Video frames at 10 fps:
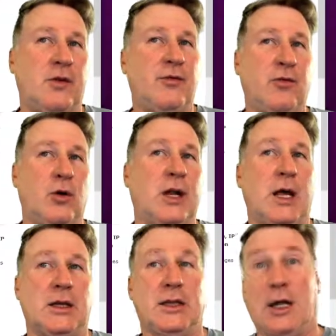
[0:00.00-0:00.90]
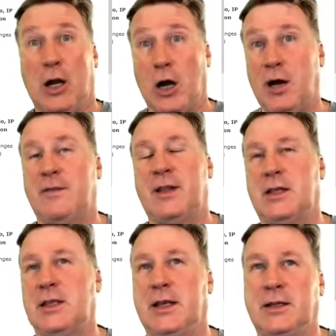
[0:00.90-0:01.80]
or 4 days to get off of
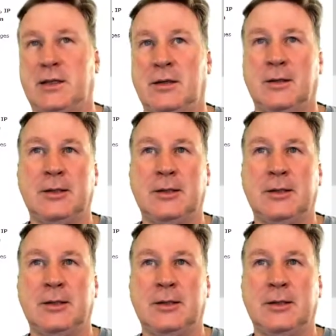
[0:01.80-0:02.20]
this list.